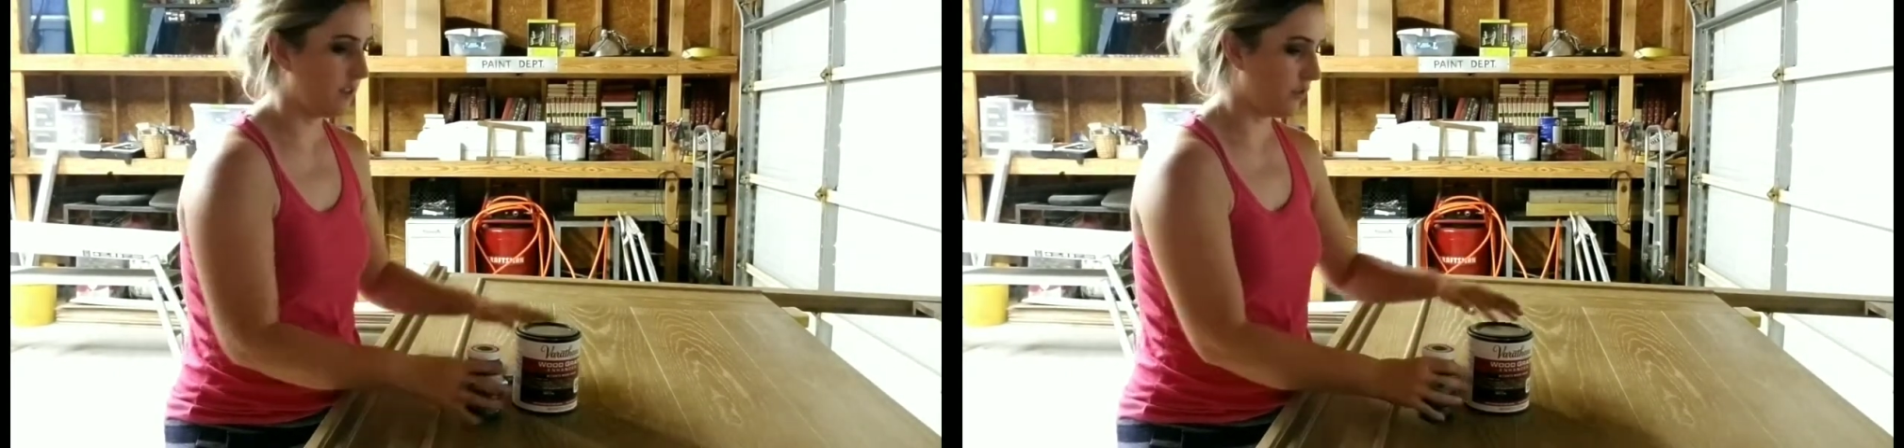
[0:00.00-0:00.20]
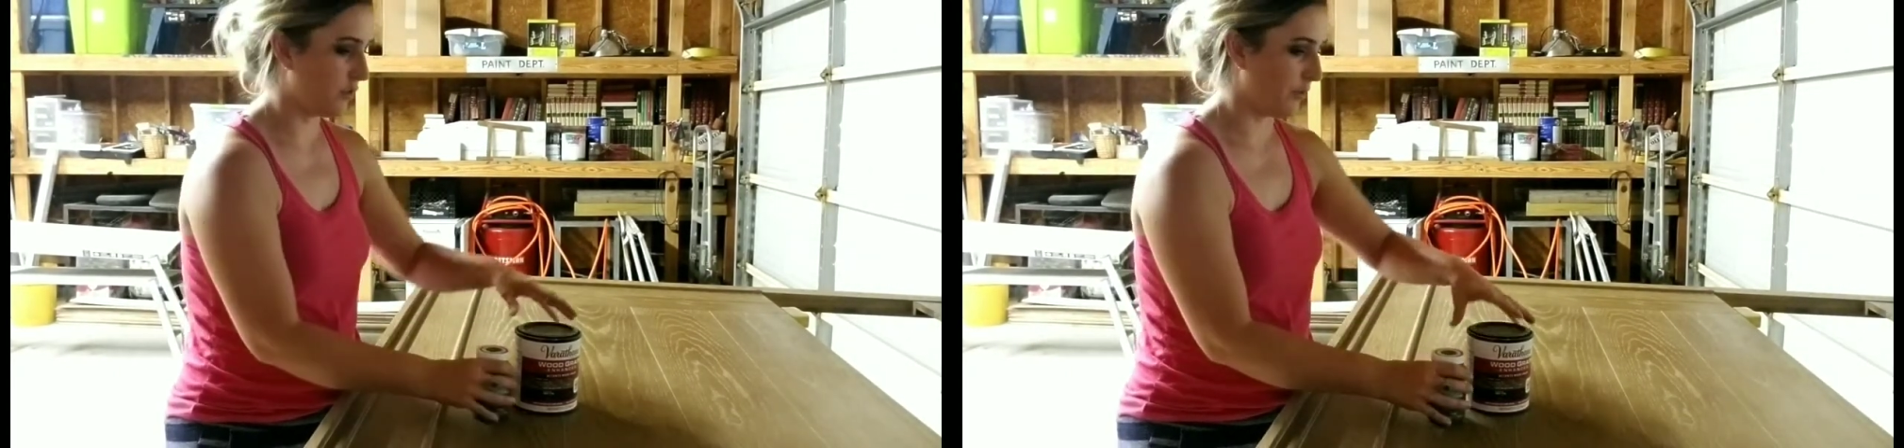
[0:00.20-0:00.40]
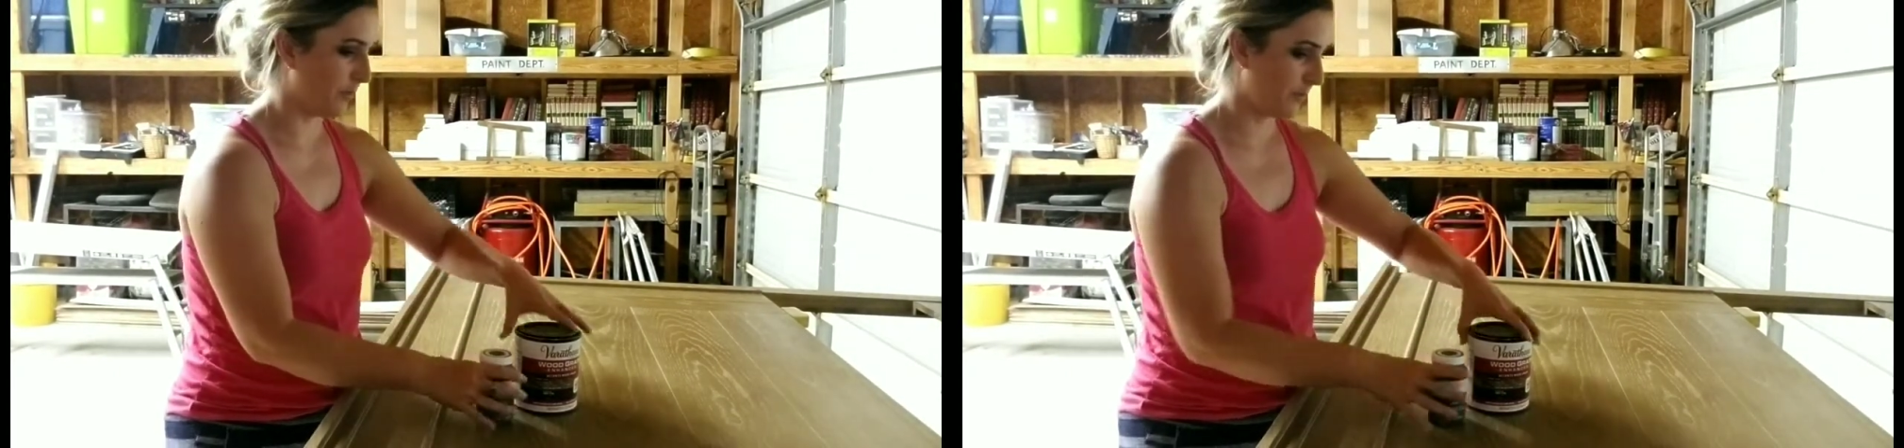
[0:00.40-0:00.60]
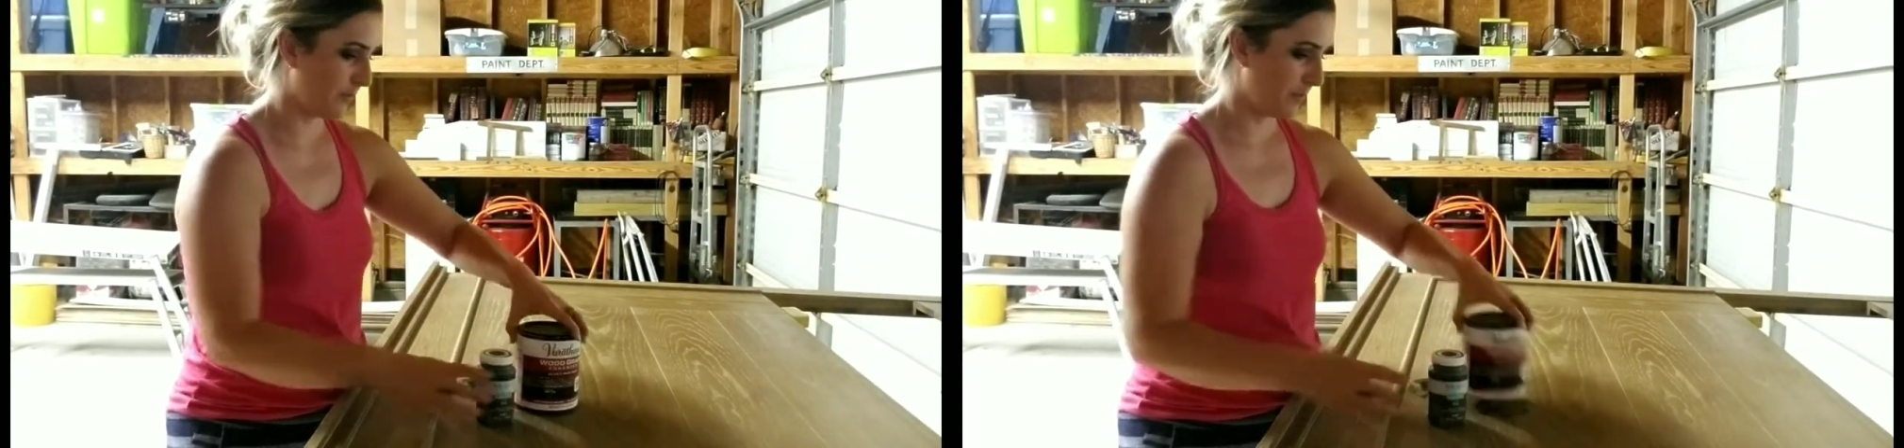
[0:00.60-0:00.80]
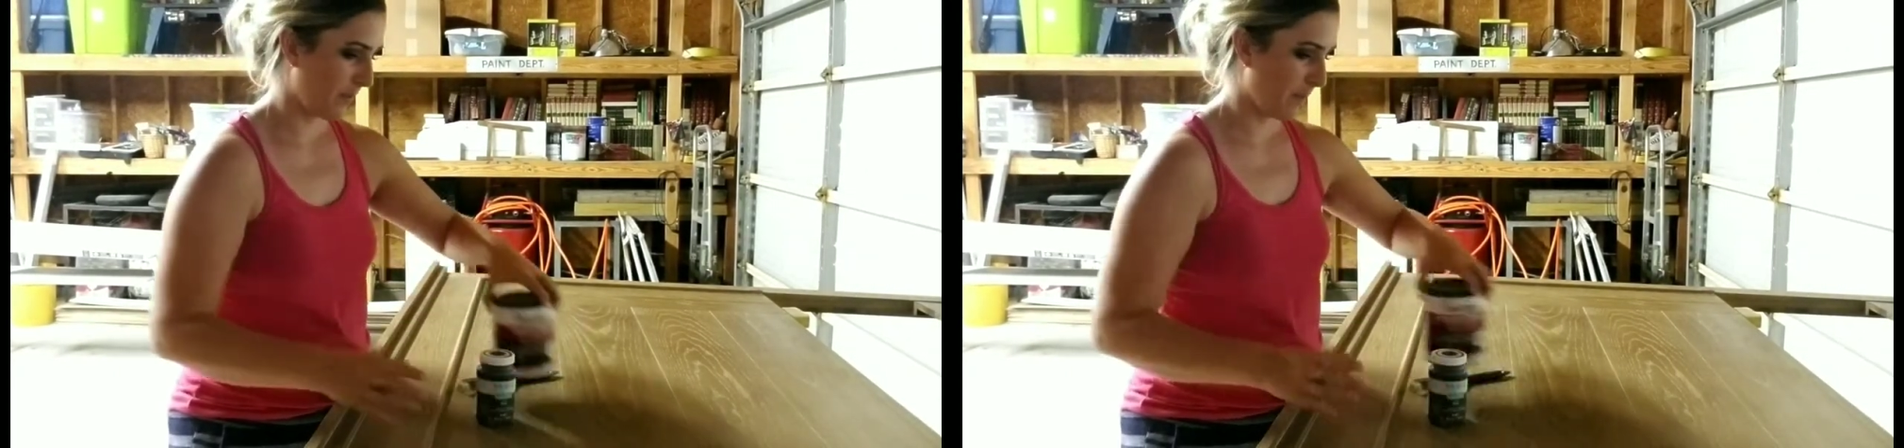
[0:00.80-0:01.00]
So
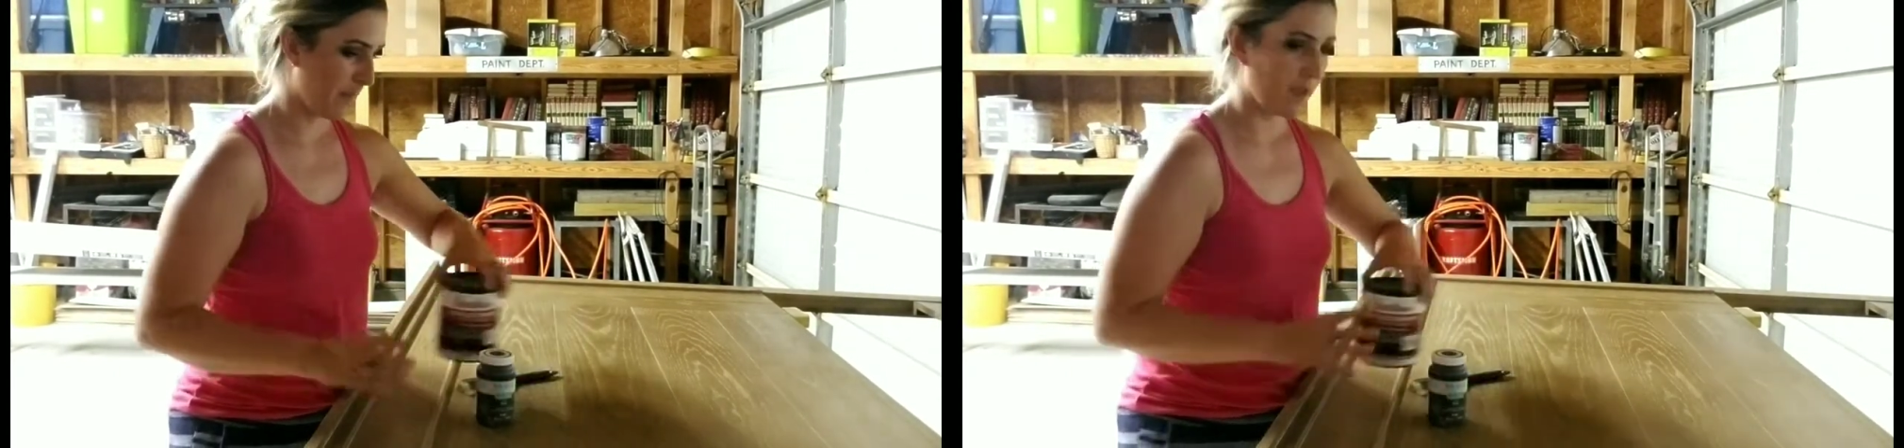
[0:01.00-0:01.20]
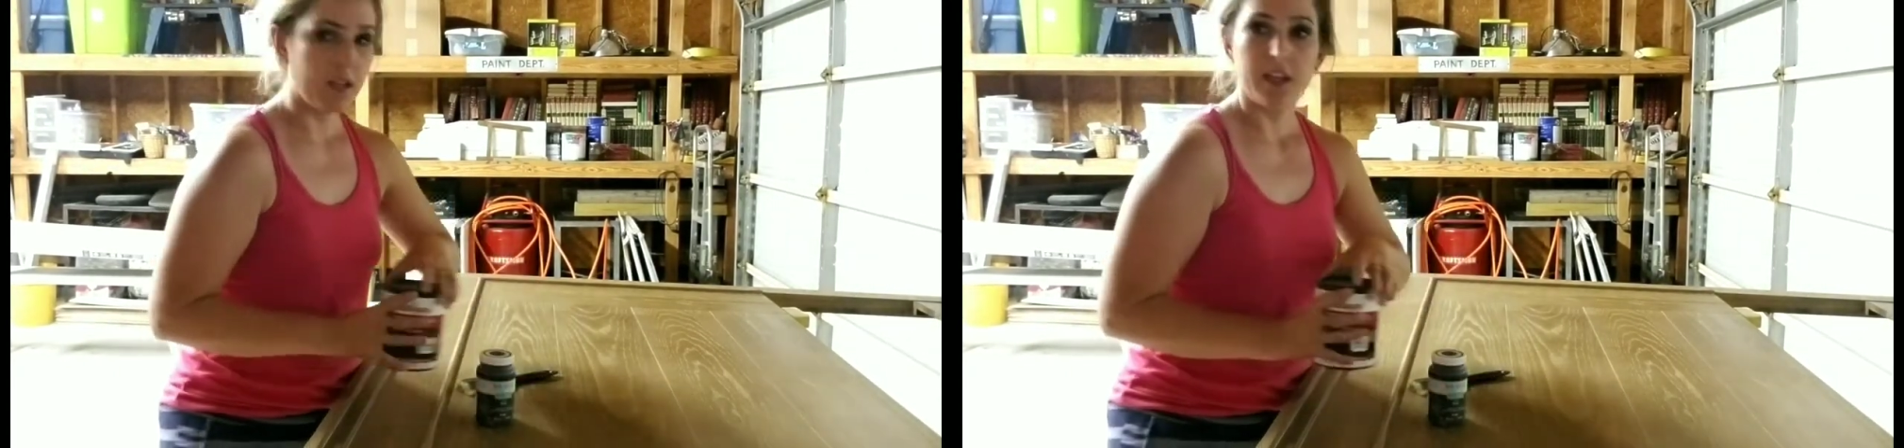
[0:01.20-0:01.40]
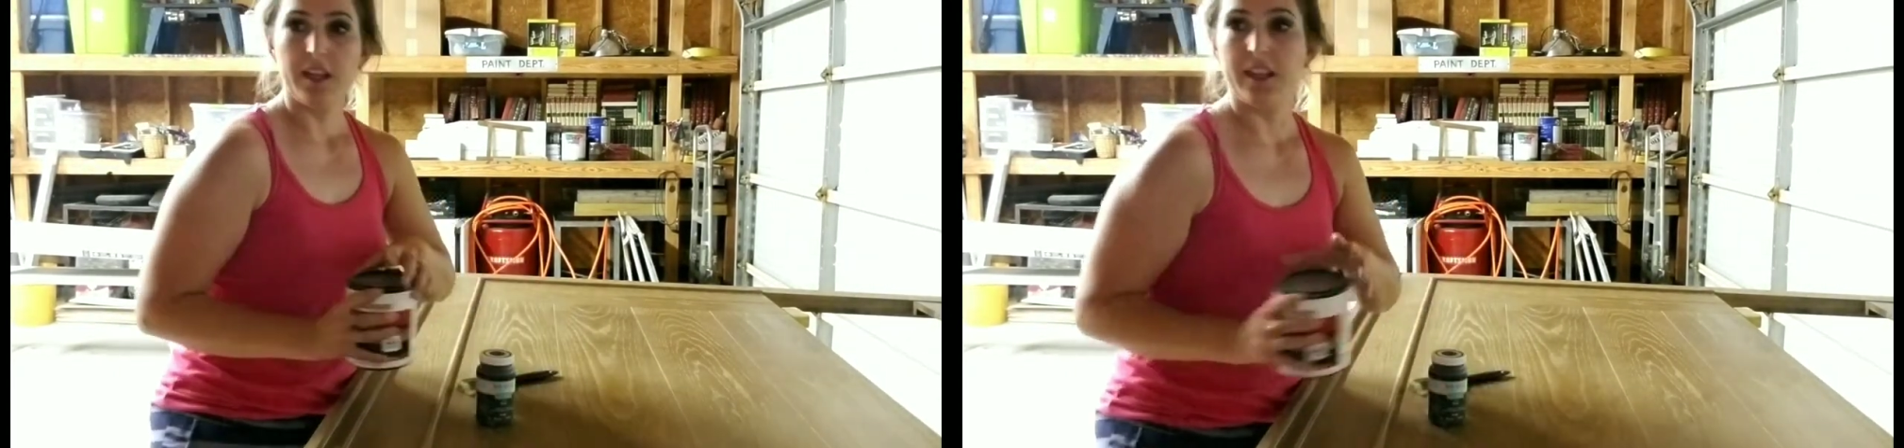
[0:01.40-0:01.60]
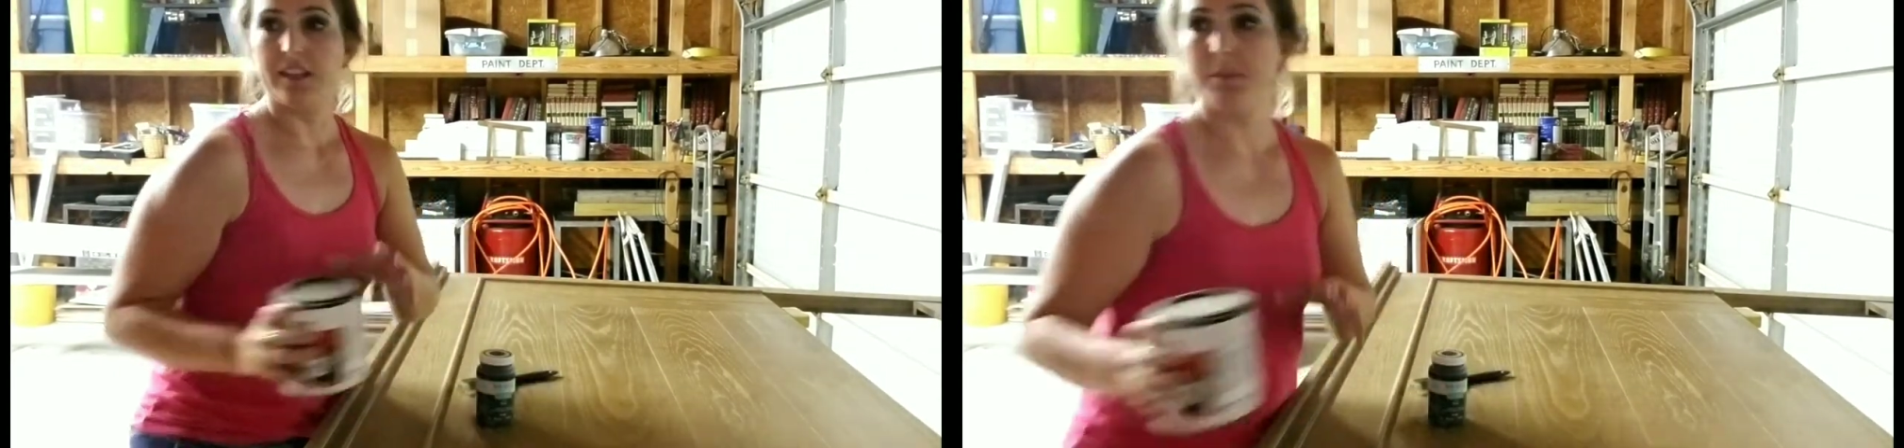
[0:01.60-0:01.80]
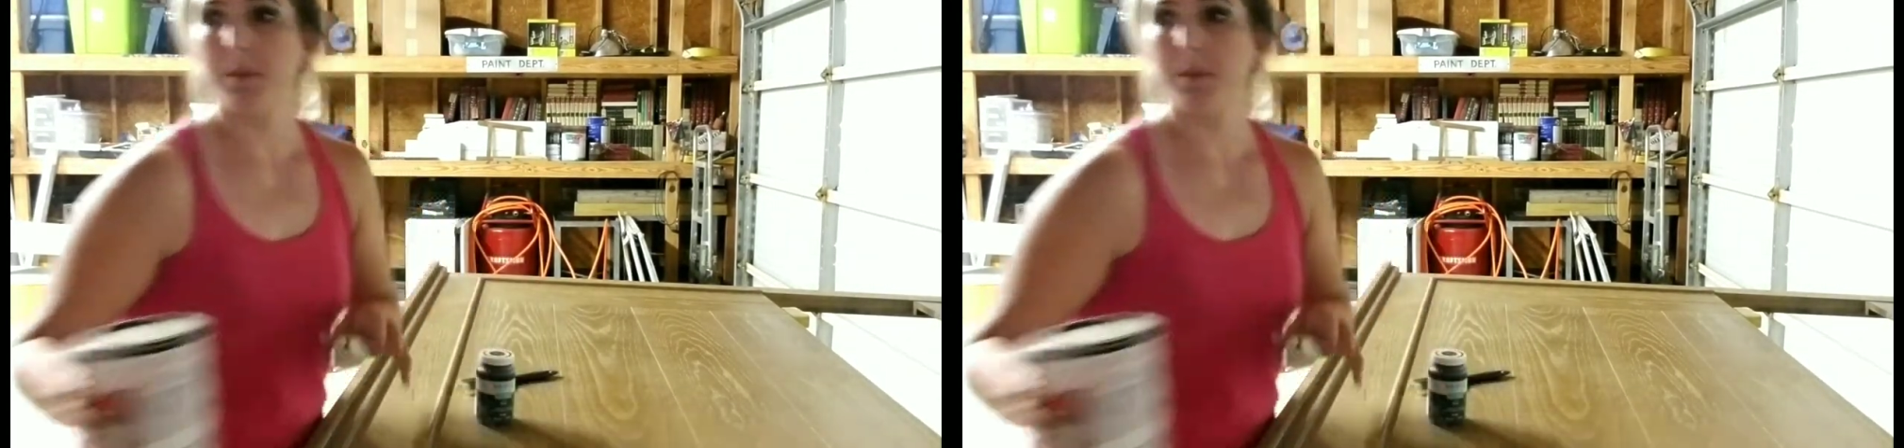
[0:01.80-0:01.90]
that's